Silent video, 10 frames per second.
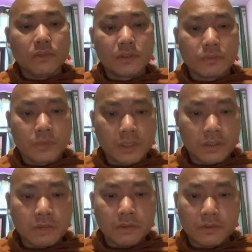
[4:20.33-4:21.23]

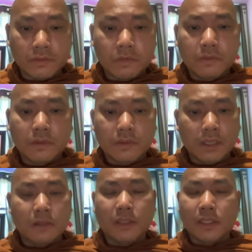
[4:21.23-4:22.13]
spiritual truth,
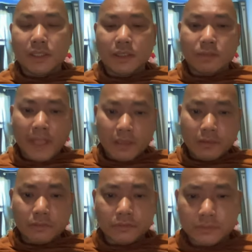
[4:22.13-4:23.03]
and religious
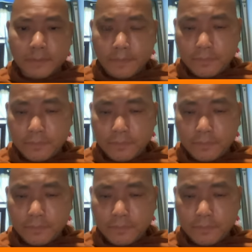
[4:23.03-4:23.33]
values.